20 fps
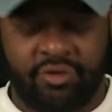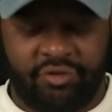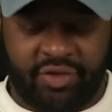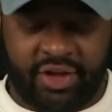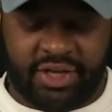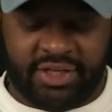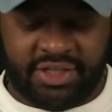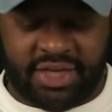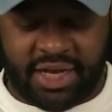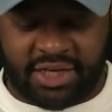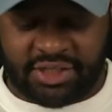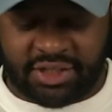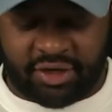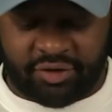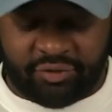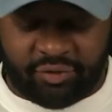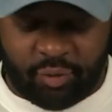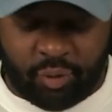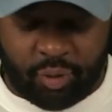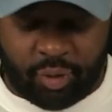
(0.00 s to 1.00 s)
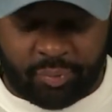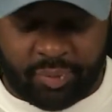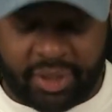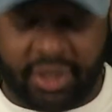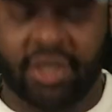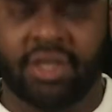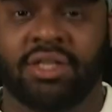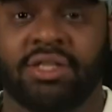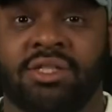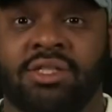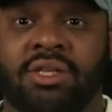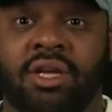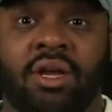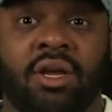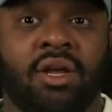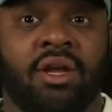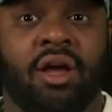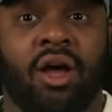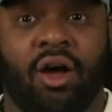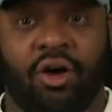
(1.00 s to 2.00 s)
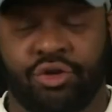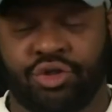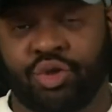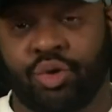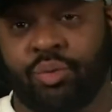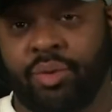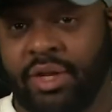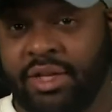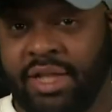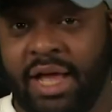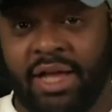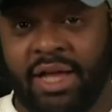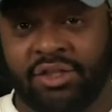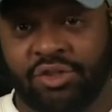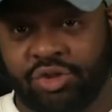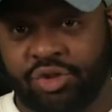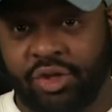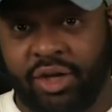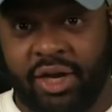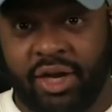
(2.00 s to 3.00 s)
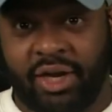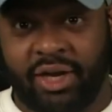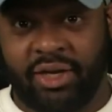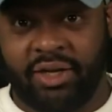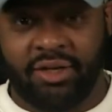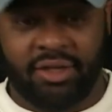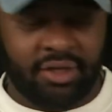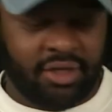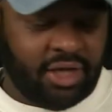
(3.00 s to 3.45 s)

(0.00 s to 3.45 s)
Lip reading: Fantastic Four, because I also read that in trade.